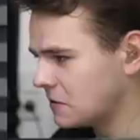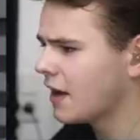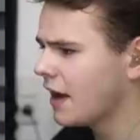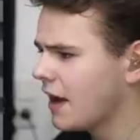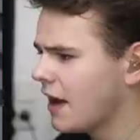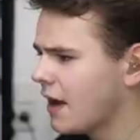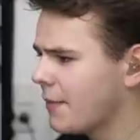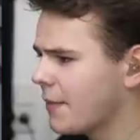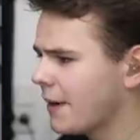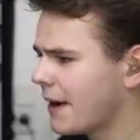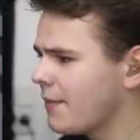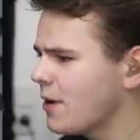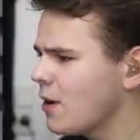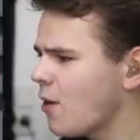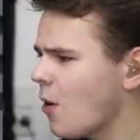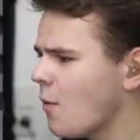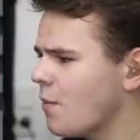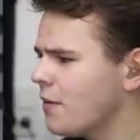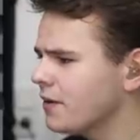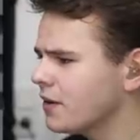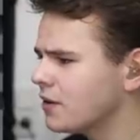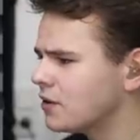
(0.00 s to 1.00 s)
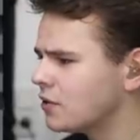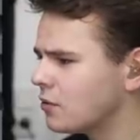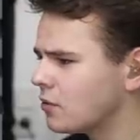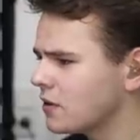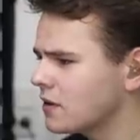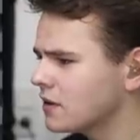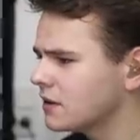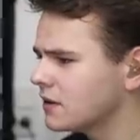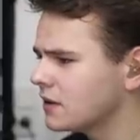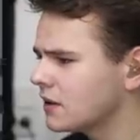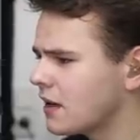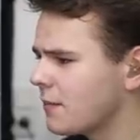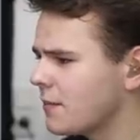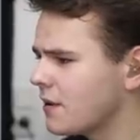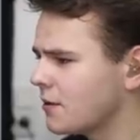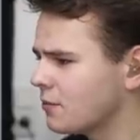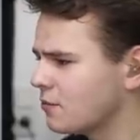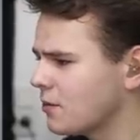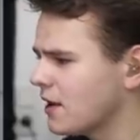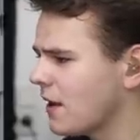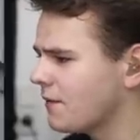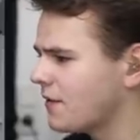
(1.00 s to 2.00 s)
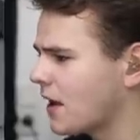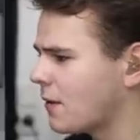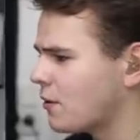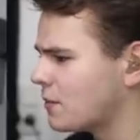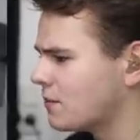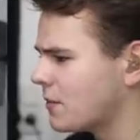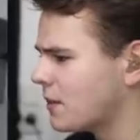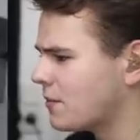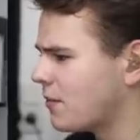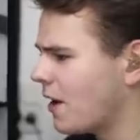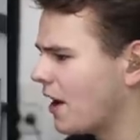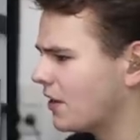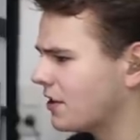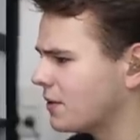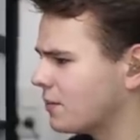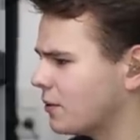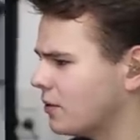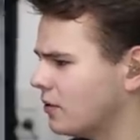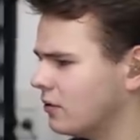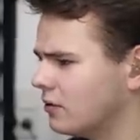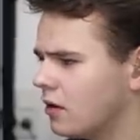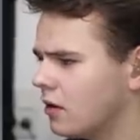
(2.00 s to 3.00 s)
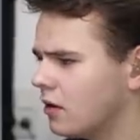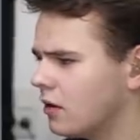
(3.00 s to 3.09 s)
I mean, can we open the doors? I mean, in real life, that wouldn't be possible.